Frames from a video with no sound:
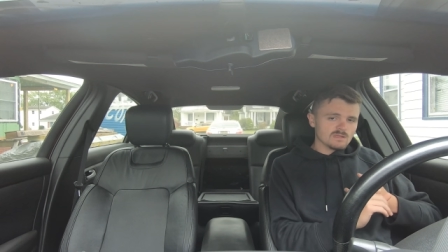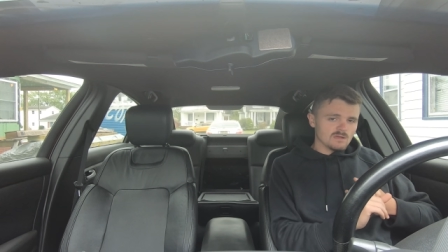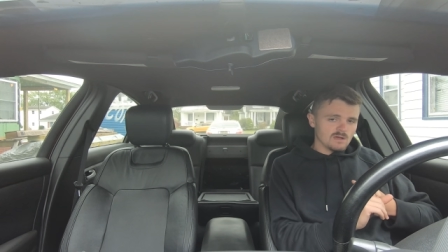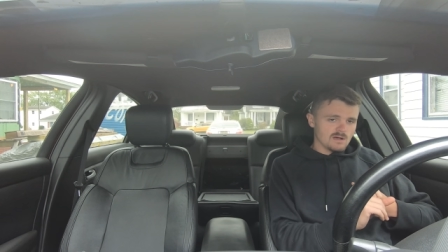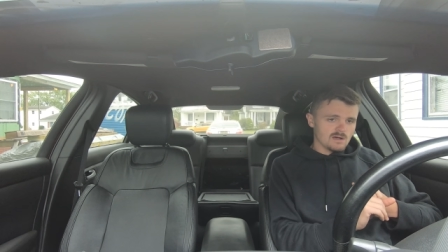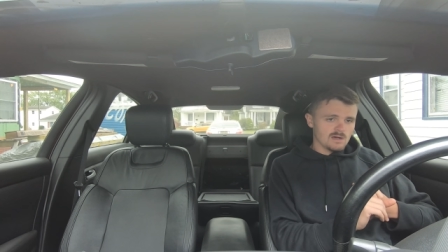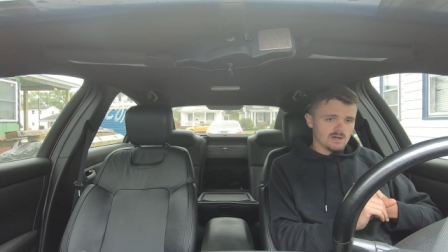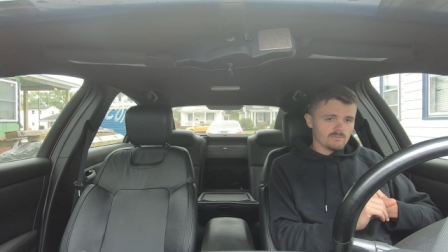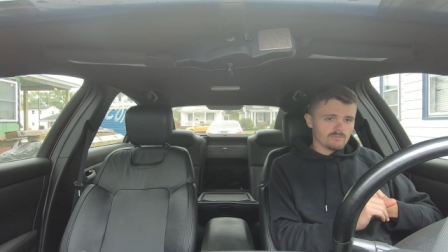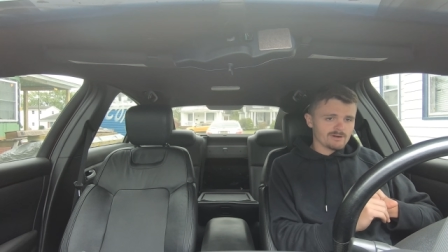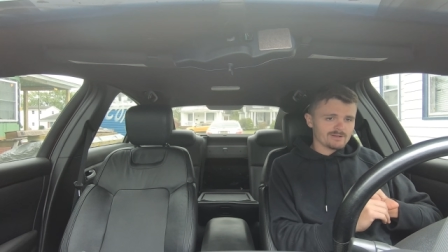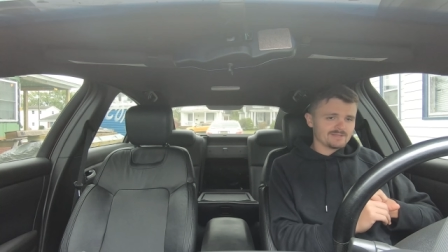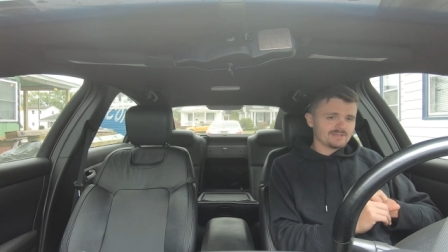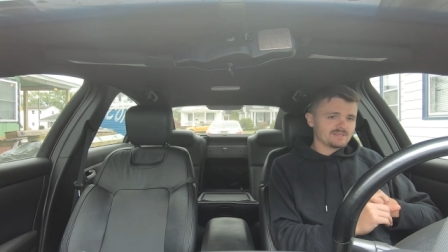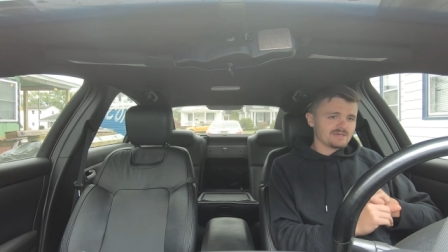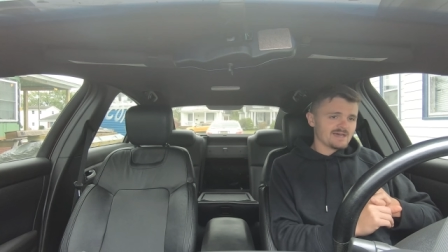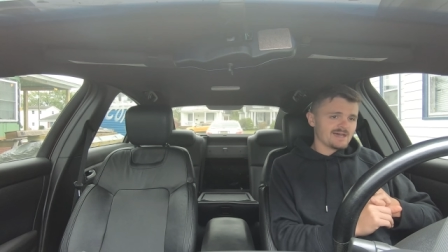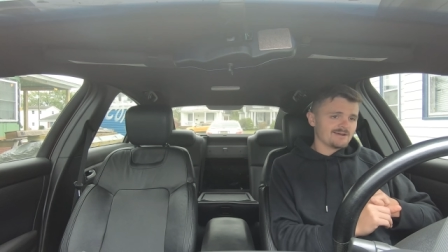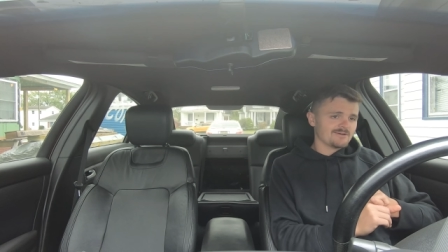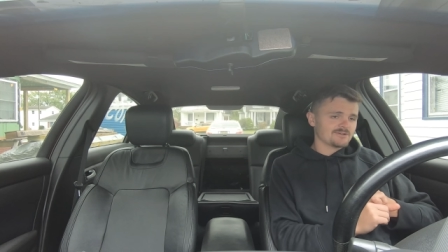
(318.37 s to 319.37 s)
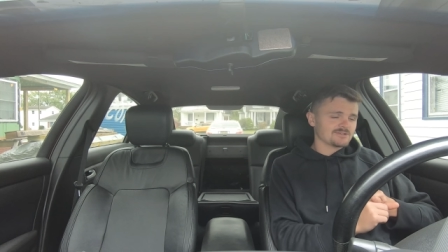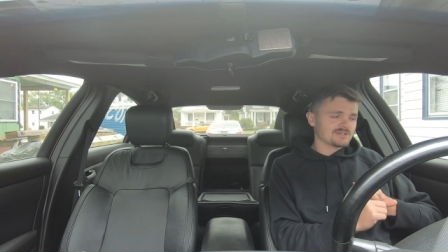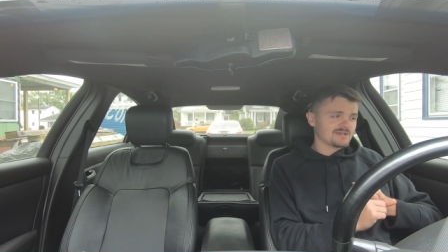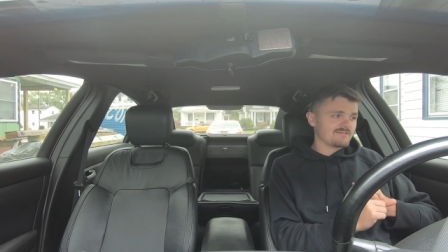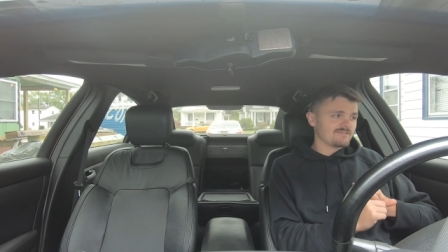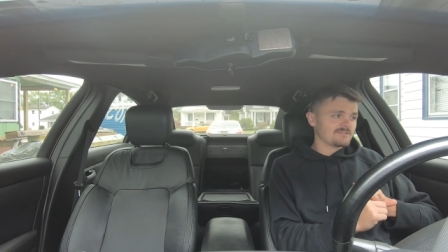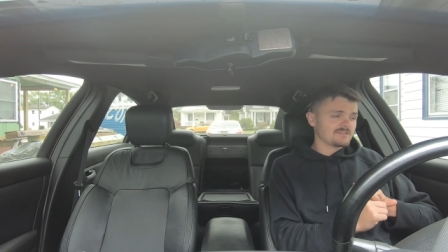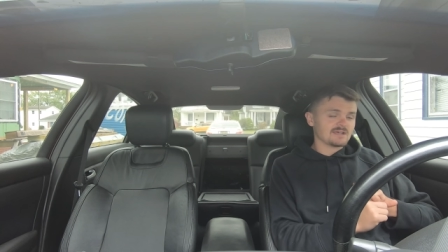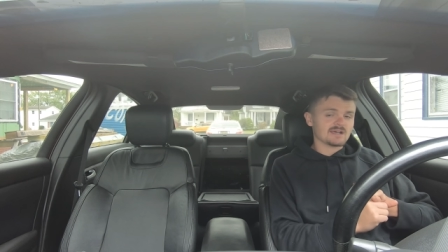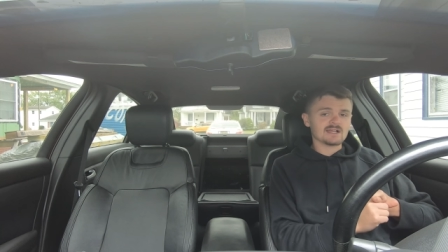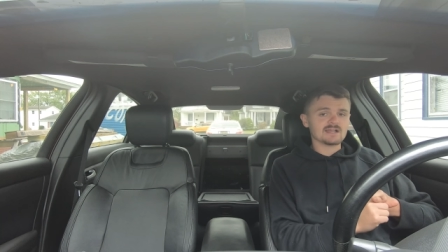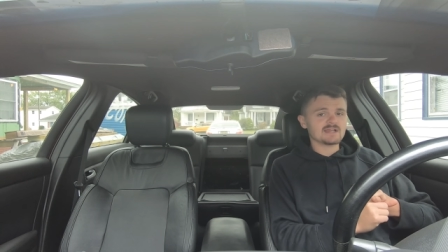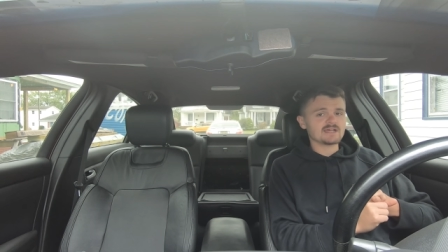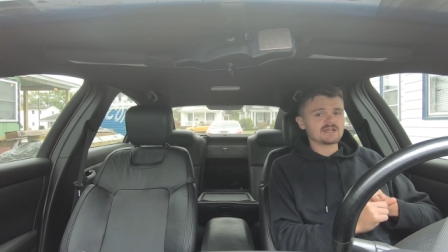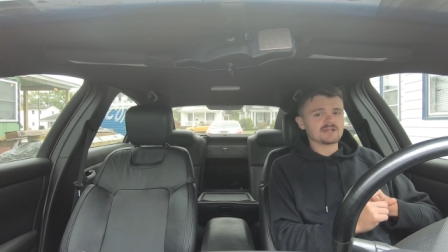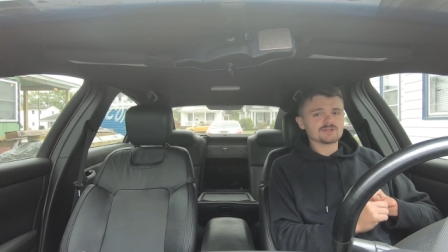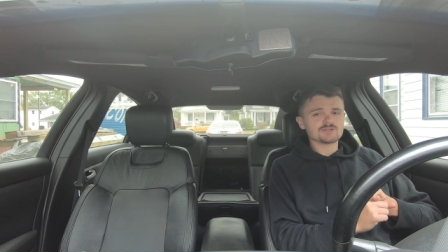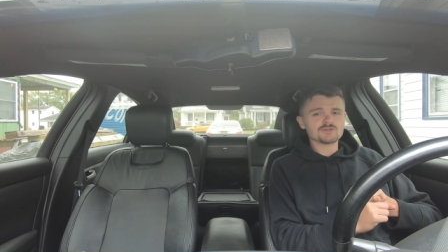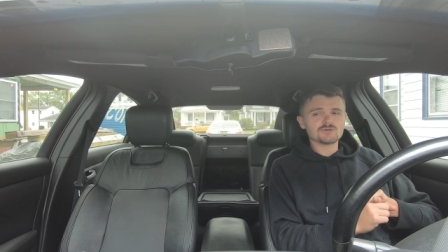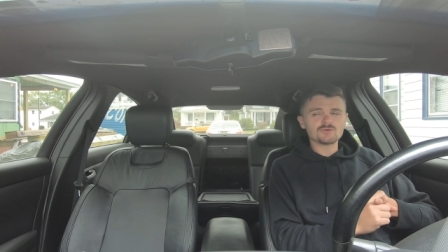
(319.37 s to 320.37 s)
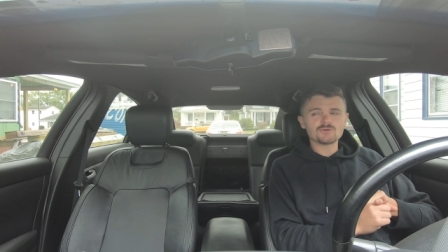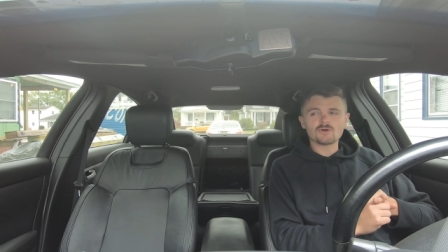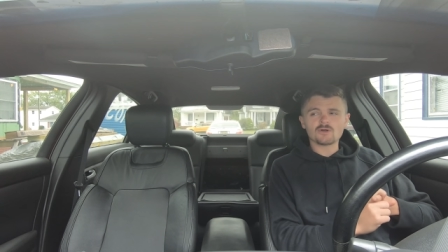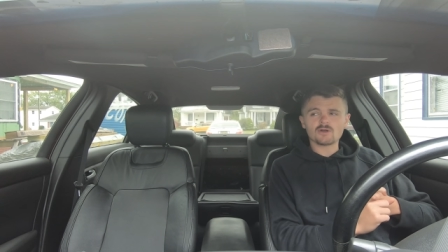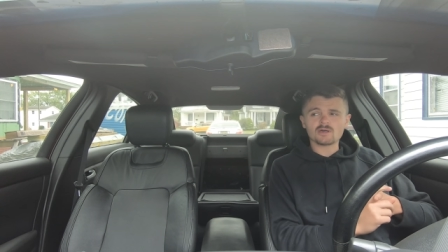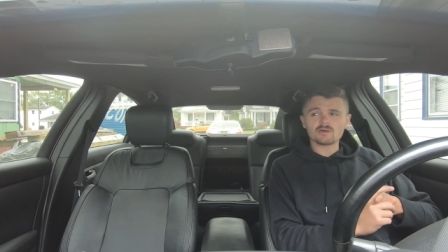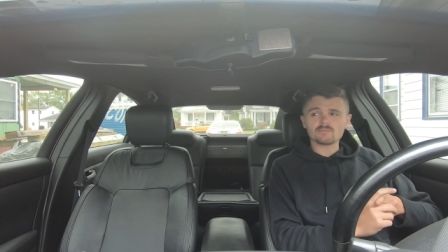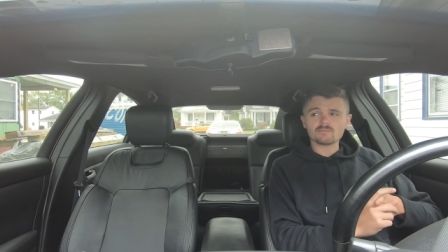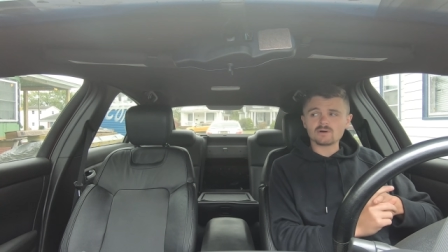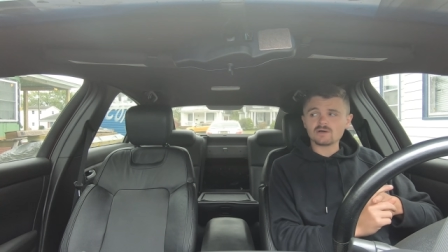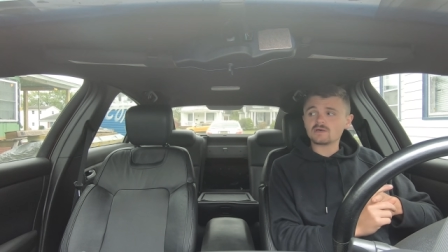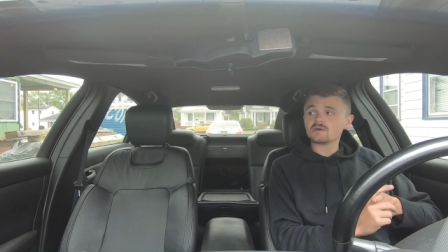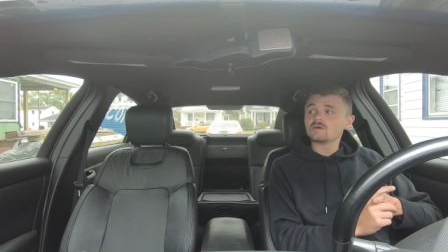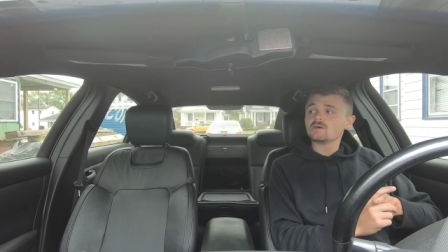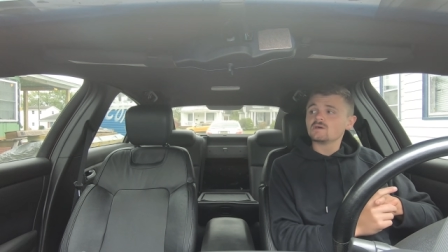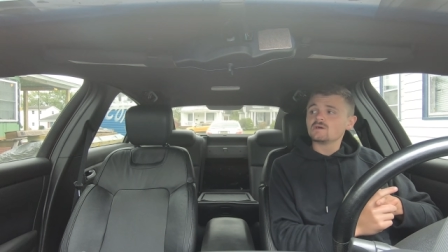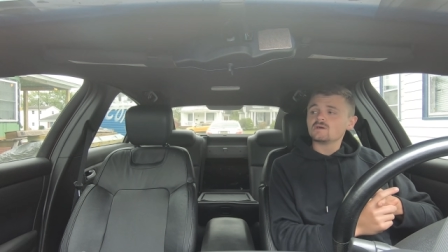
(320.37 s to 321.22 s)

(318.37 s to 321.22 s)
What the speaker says: When I did the headers and everything, I didn't get a tune on it, but